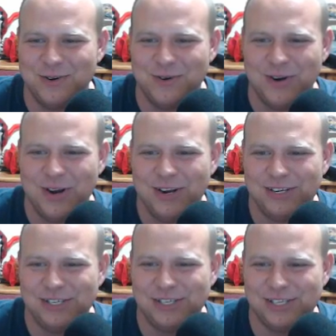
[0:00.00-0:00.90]
Ooh,
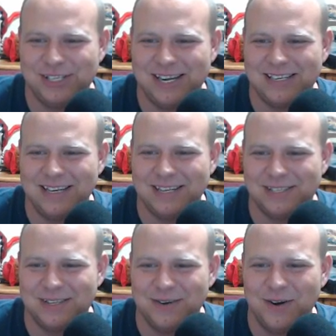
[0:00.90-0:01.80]
she just said
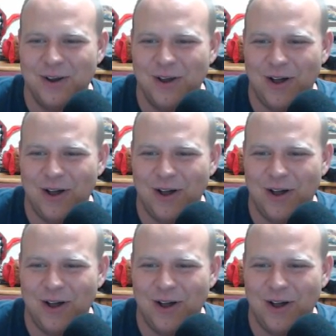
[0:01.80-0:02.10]
tits too.